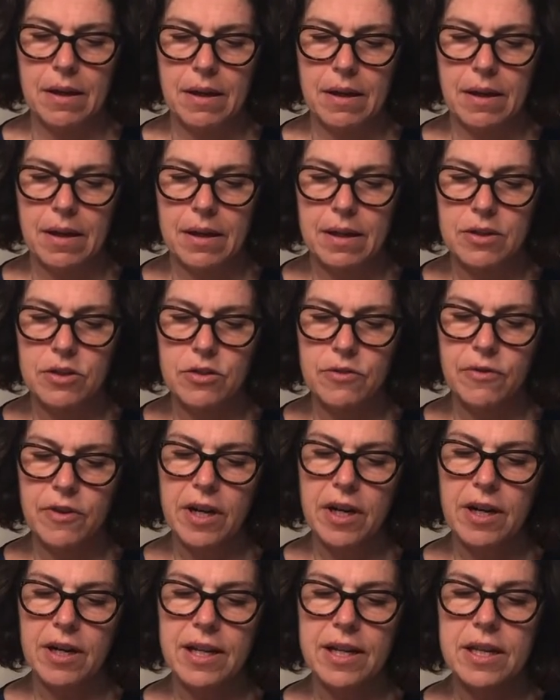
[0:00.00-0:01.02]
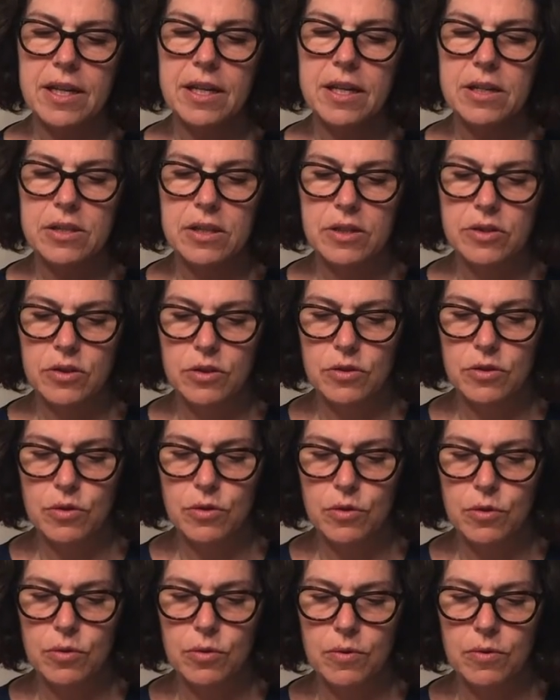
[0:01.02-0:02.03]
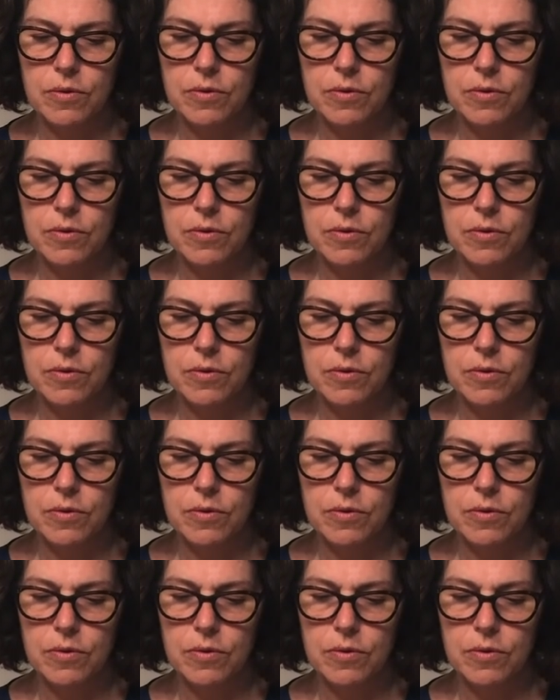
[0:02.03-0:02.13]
And it's fairly easy to do.